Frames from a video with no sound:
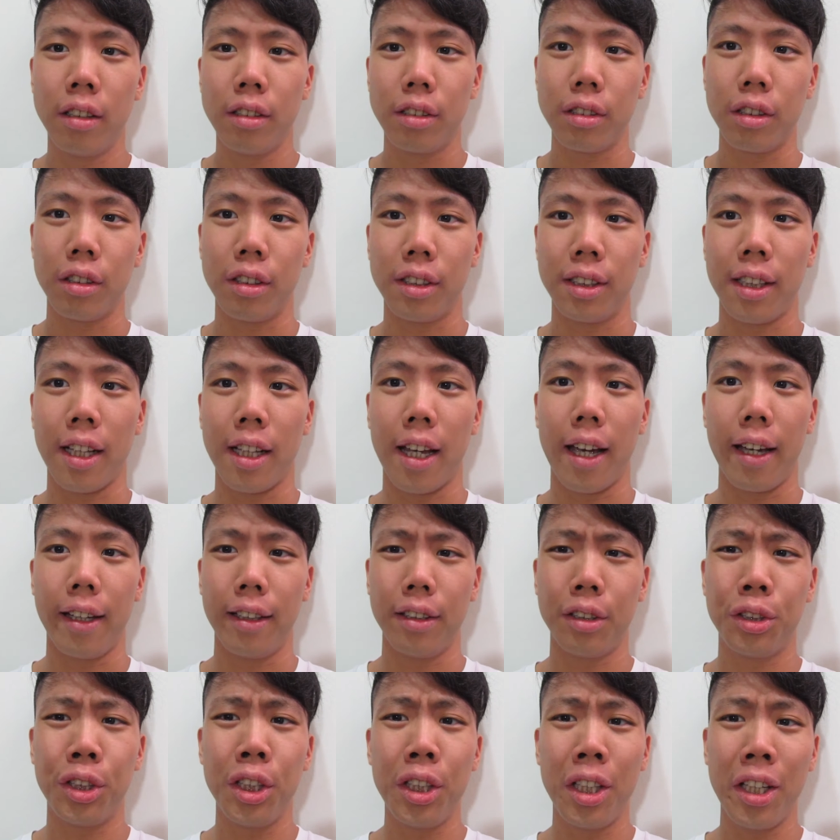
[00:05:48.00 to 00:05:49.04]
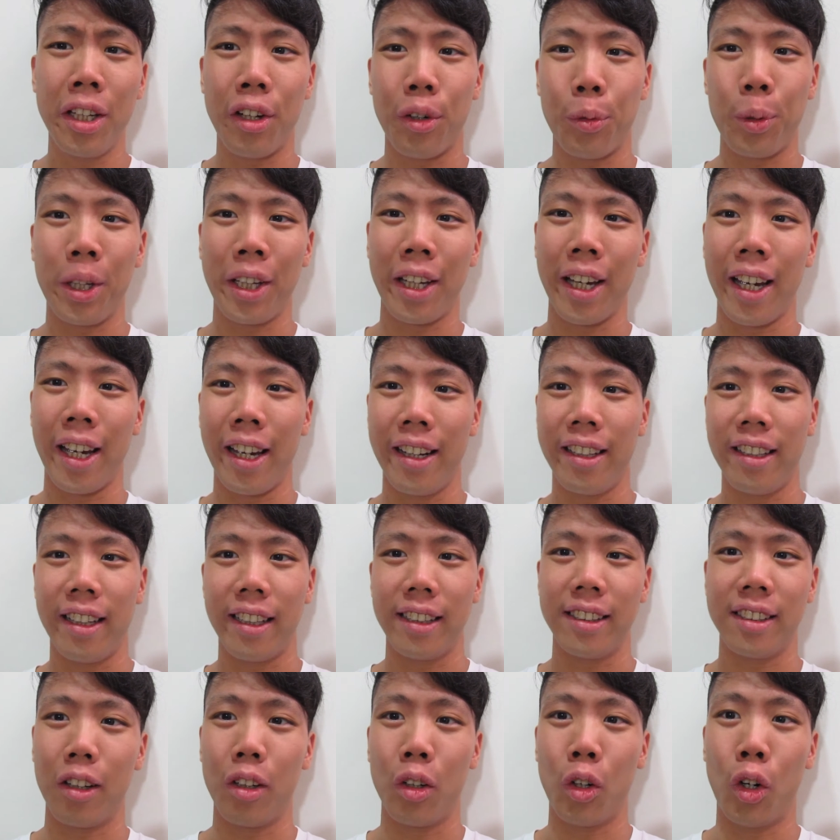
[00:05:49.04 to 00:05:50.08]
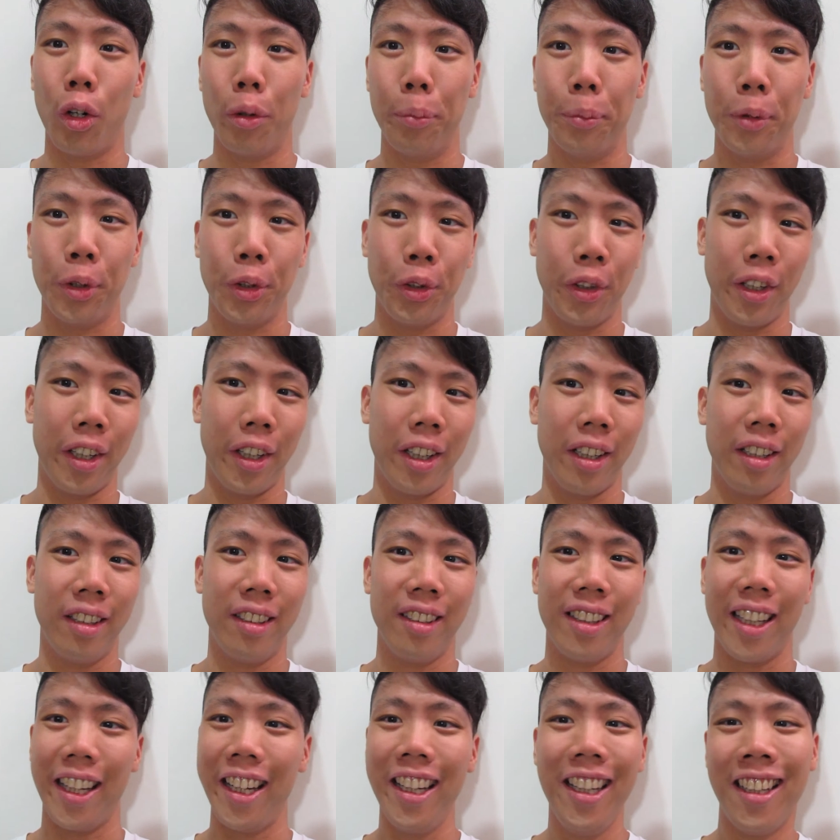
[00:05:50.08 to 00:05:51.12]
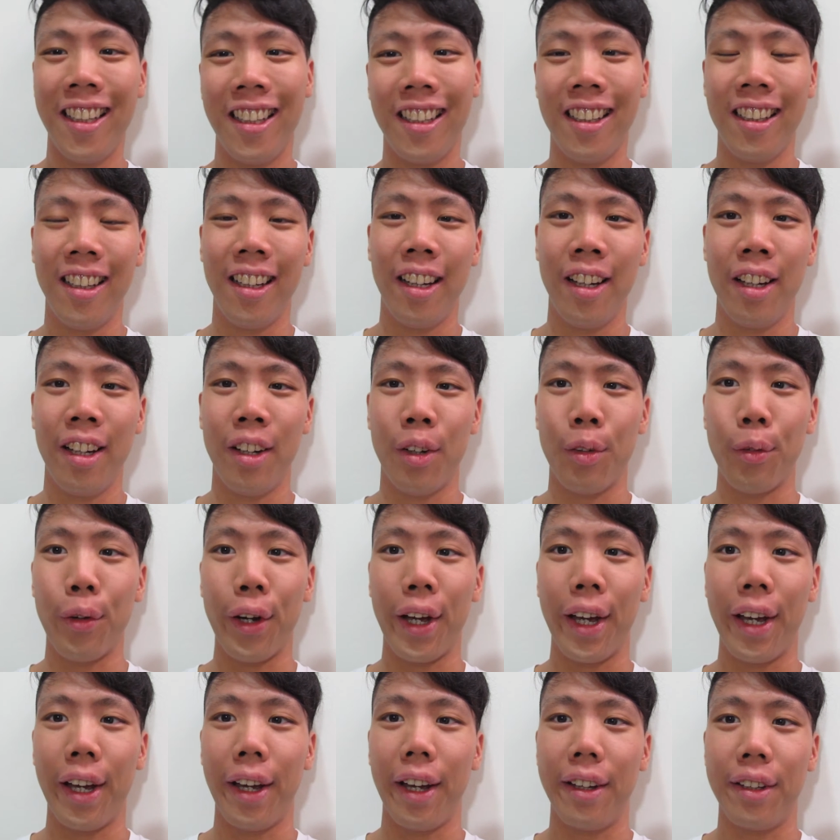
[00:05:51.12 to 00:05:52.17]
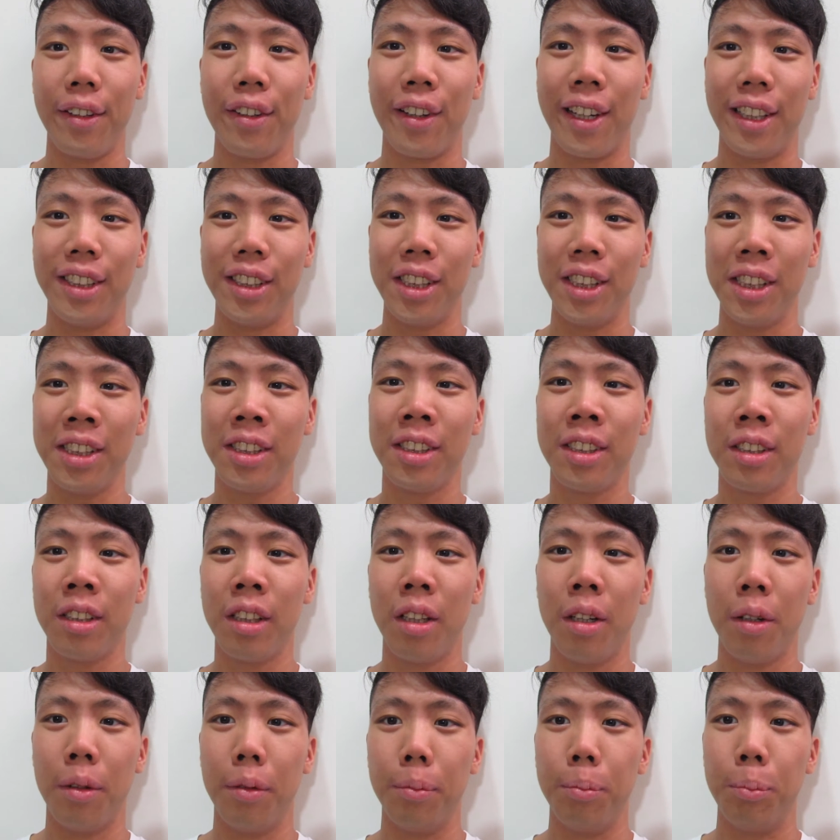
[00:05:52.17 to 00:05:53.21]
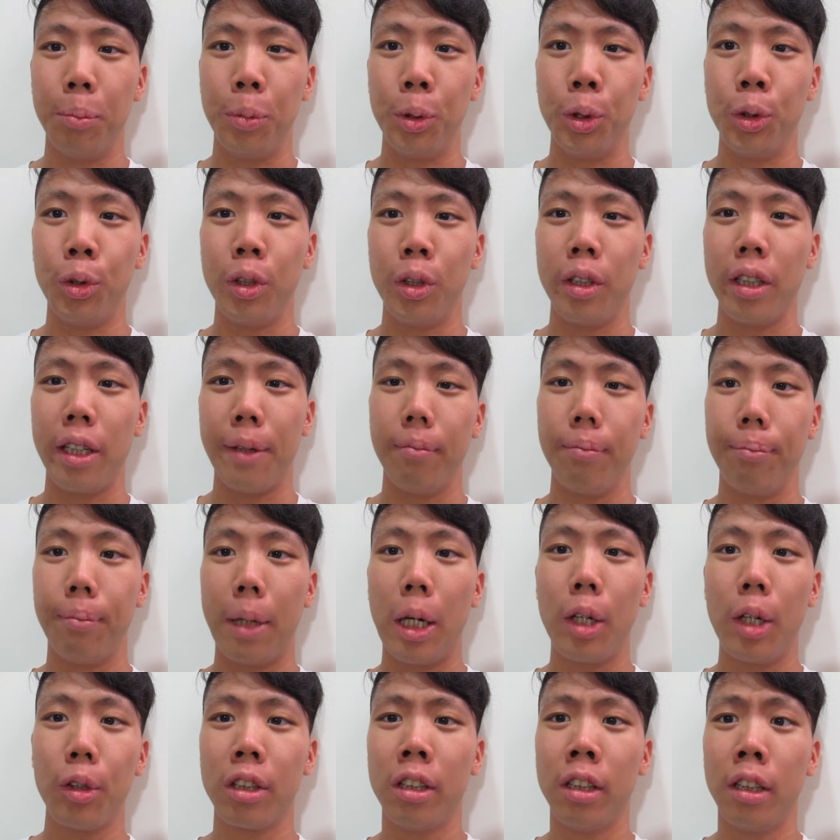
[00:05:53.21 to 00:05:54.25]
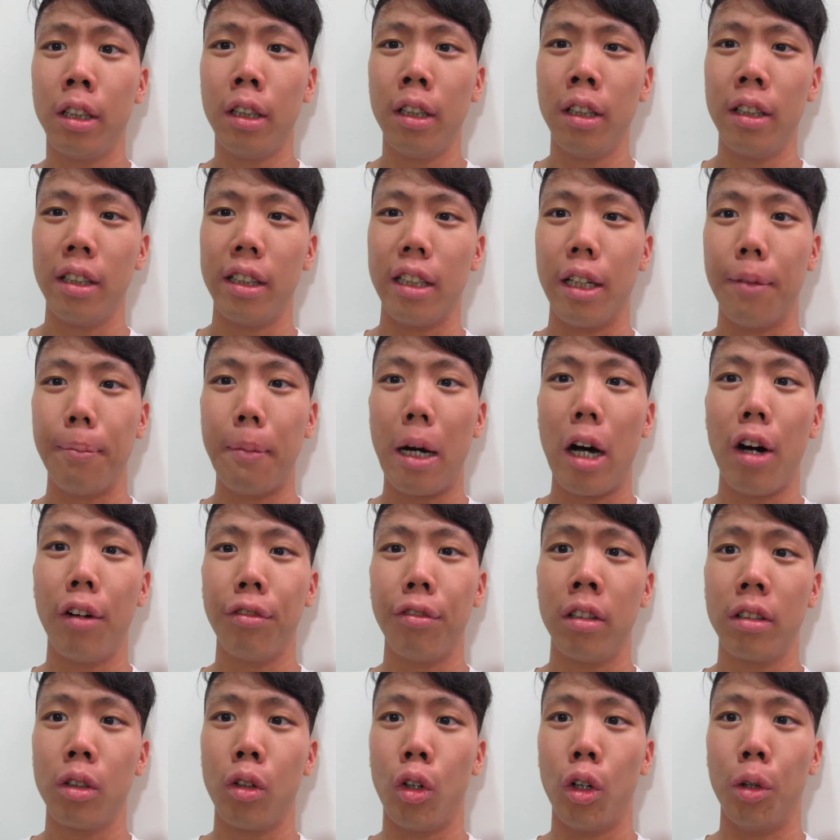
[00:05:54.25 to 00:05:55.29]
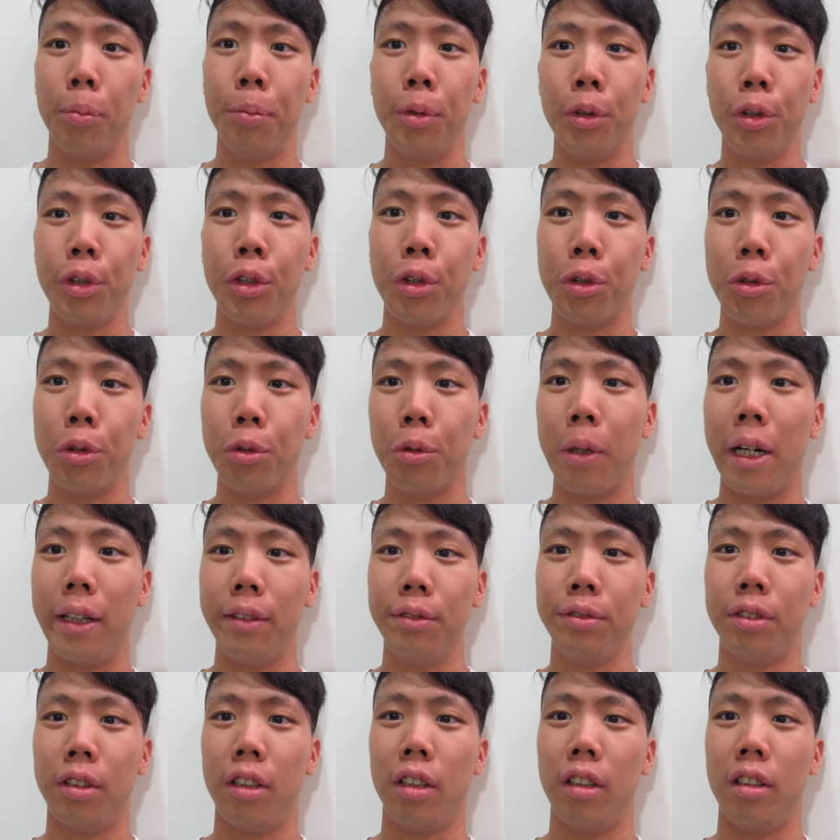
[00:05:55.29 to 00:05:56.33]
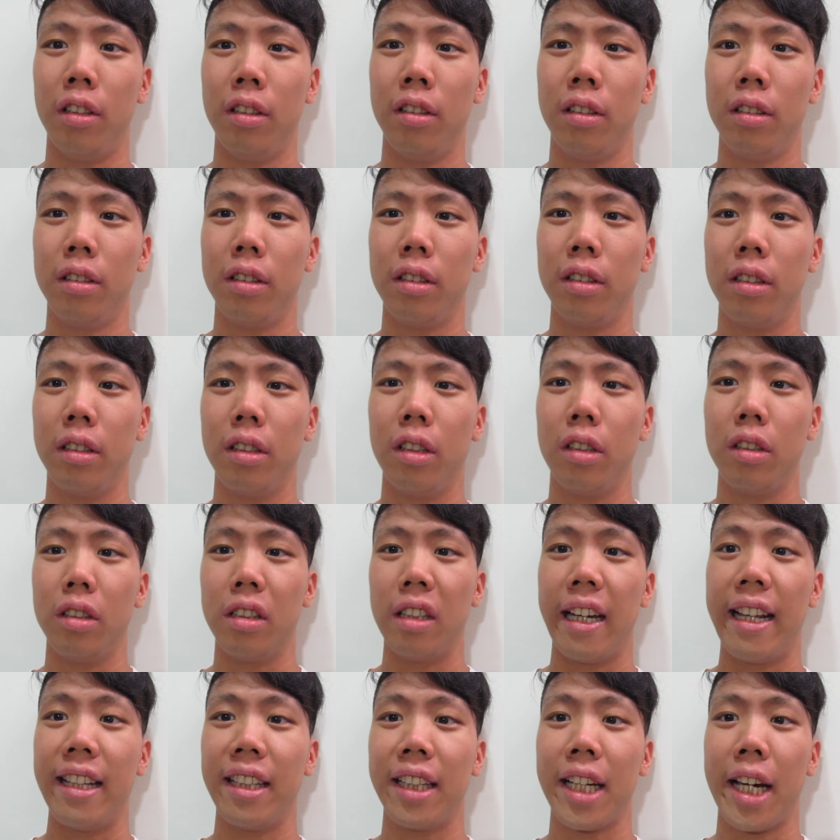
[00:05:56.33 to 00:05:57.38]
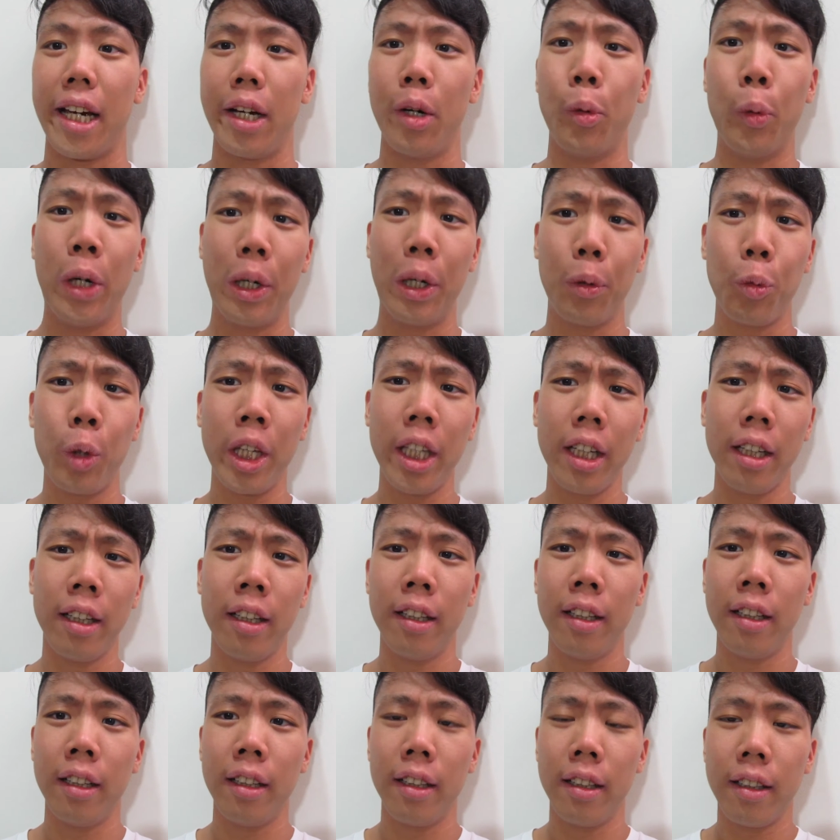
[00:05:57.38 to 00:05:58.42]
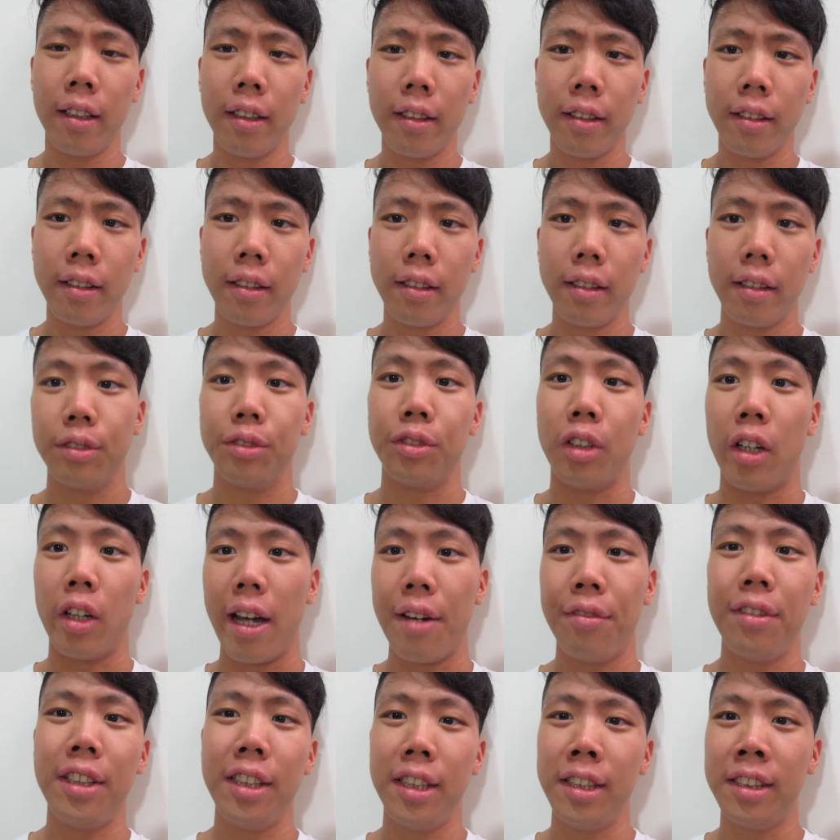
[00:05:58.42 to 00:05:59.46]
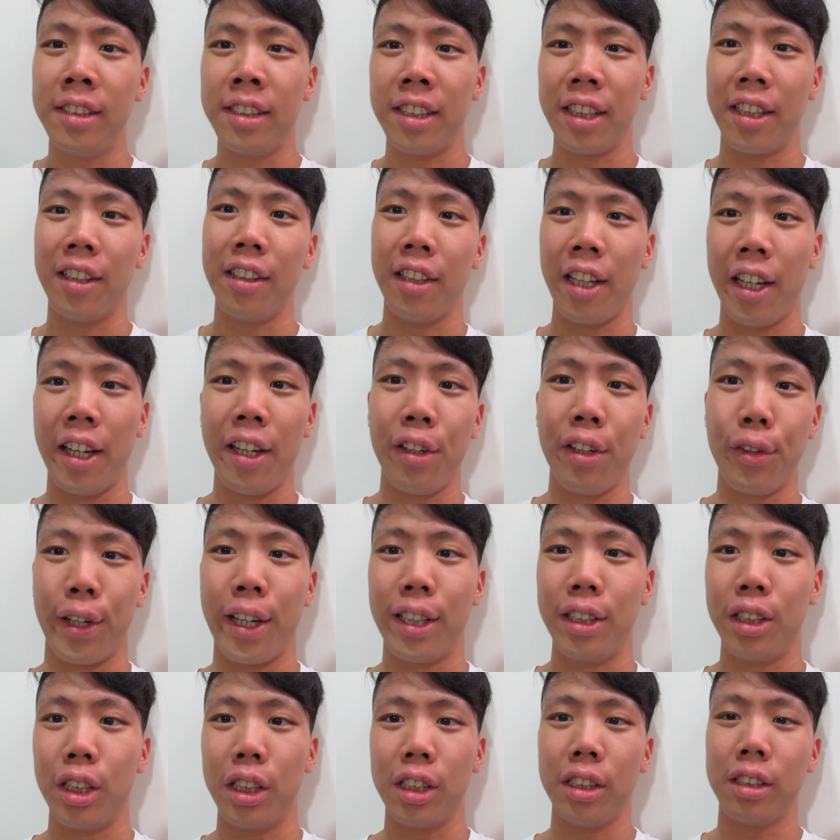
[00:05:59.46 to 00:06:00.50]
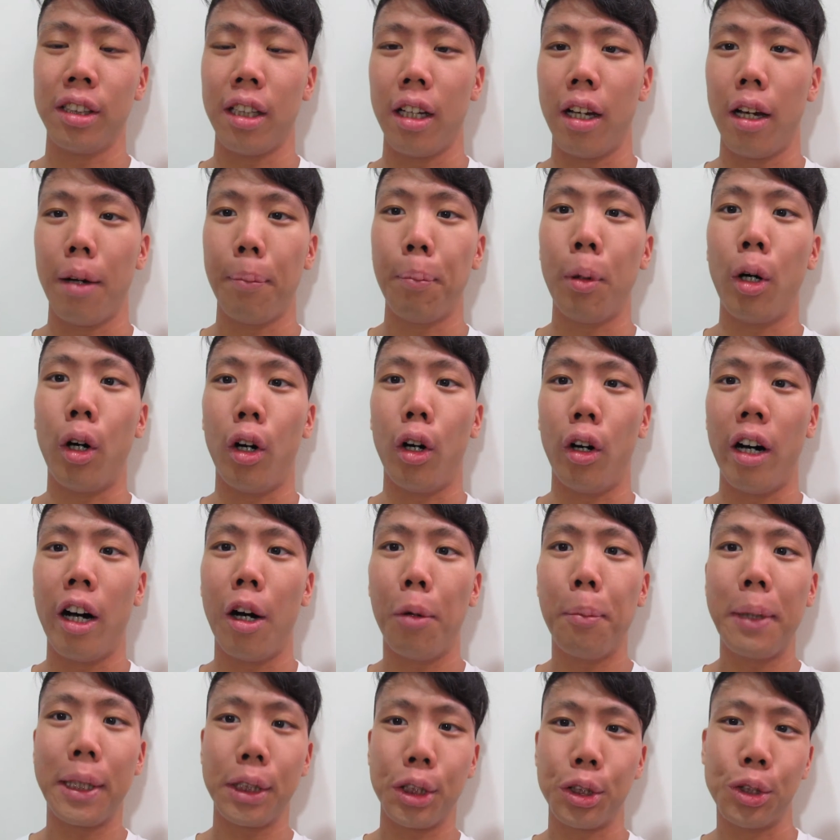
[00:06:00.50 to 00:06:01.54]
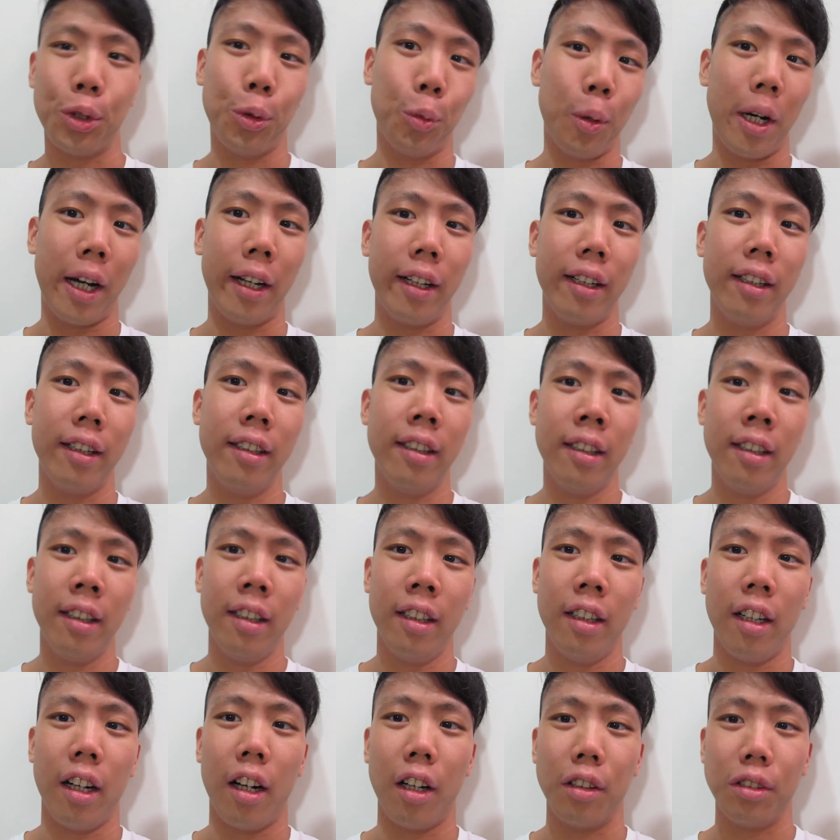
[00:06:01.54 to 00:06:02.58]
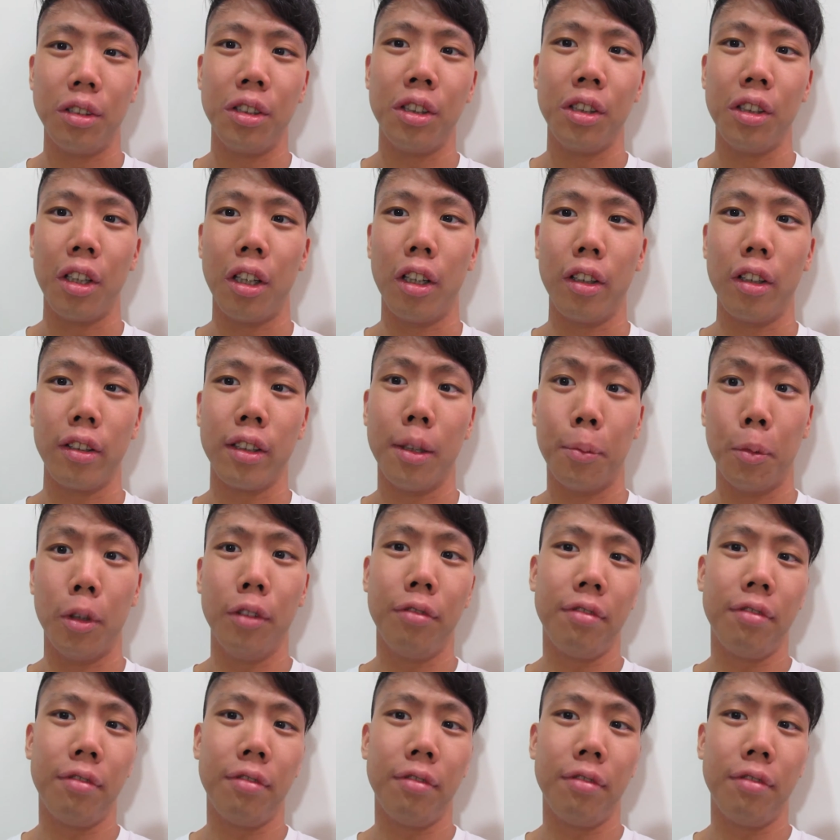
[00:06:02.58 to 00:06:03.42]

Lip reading: So it's like treating a weekend as cold brewing day, where you can just brew in bulk the amount of cold brew you want for the entire work week. For every single day, you can just pour how much you want onto your thermal